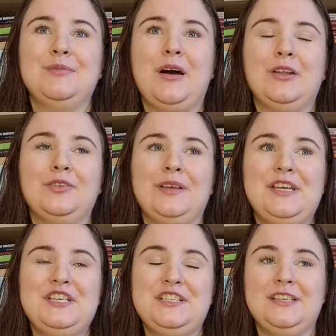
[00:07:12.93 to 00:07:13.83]
a lot of
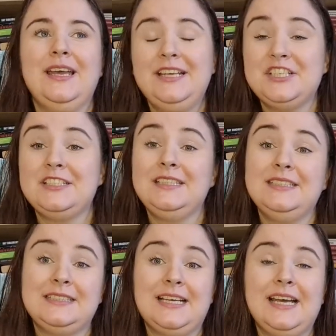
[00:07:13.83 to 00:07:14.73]
ag
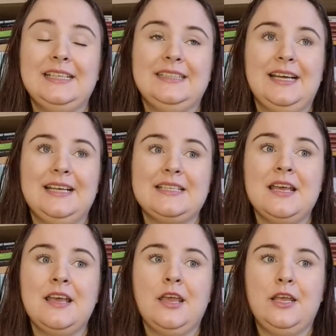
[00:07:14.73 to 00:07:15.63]
agencies said that
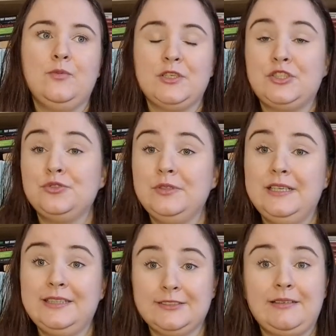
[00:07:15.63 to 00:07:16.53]
it was too
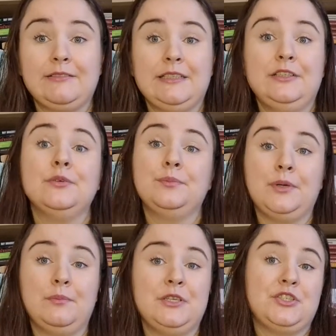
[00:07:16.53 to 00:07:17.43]
literary to
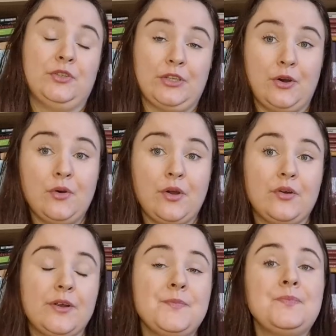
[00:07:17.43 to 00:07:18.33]
publish under
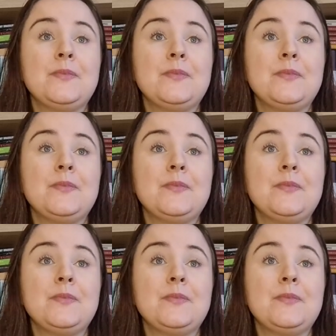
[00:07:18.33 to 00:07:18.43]
horror.